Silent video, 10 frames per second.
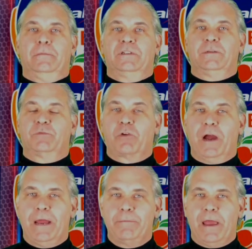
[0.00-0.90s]

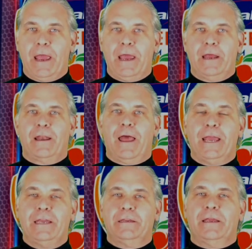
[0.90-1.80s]
subscribe and
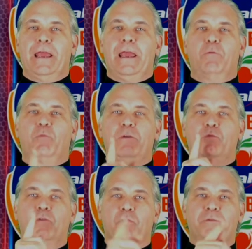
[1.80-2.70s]
like, and we
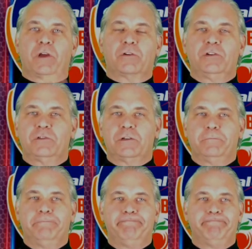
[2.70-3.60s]
will talk to you soon.